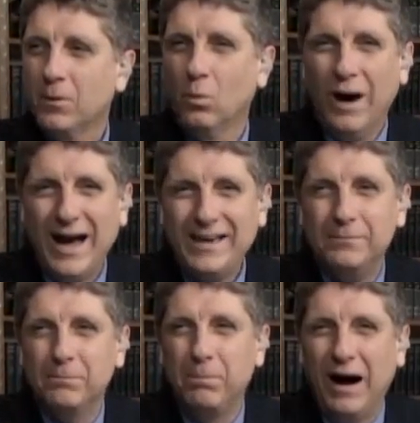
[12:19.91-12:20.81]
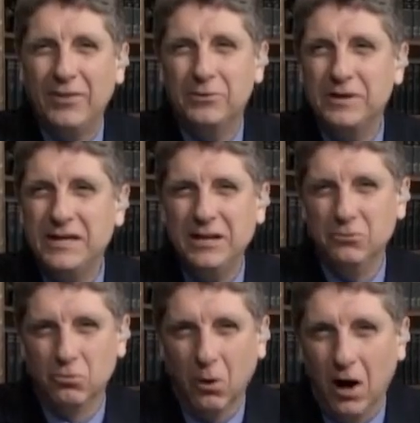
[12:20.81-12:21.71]
why bother
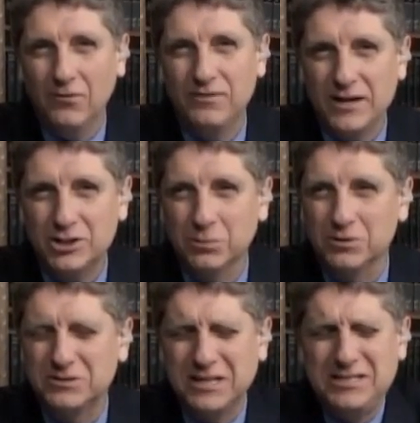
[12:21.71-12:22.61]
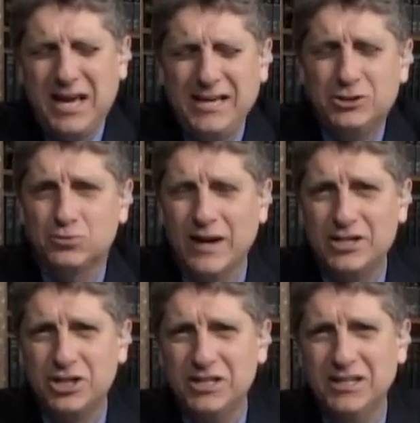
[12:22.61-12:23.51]
eating raw vegetables? They taste
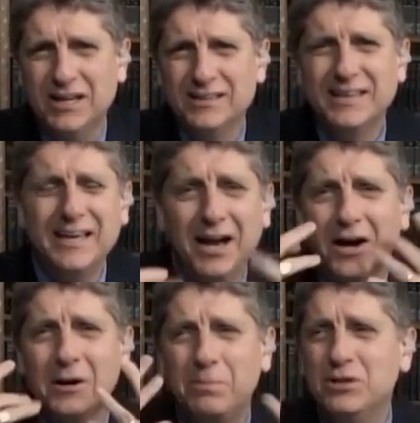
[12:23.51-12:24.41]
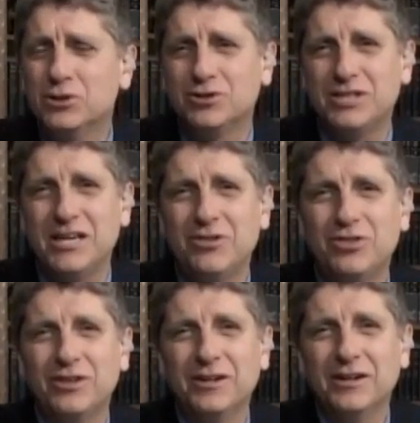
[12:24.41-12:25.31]
wretched, they get hung up in your teeth.
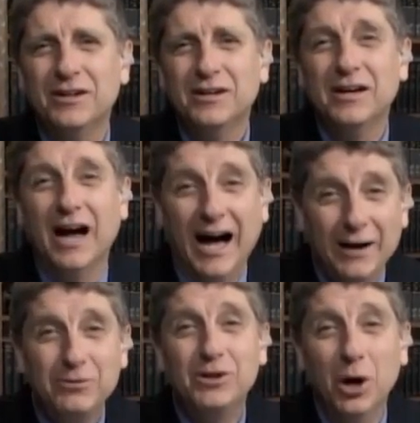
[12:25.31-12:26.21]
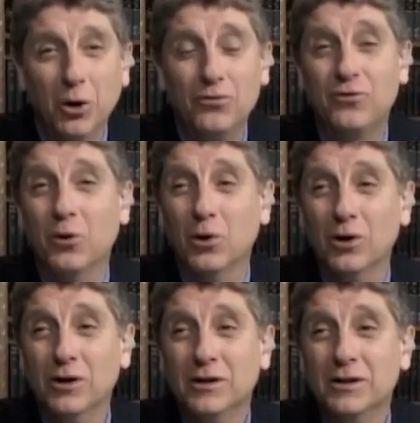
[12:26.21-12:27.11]
I would go
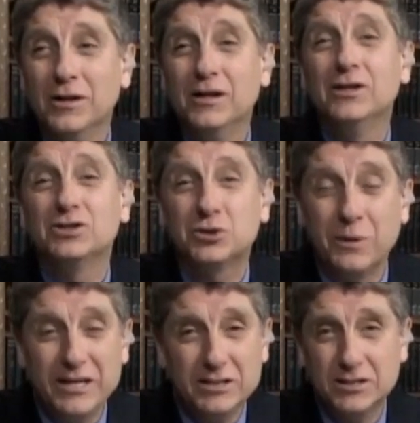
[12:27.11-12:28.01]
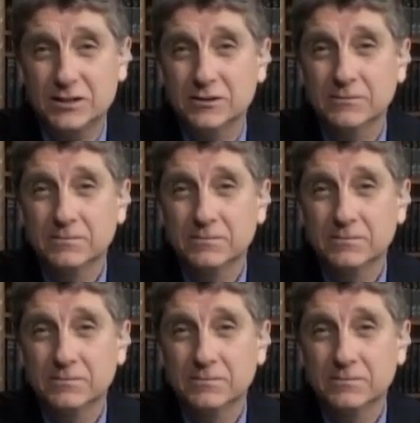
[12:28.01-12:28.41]
for sweets,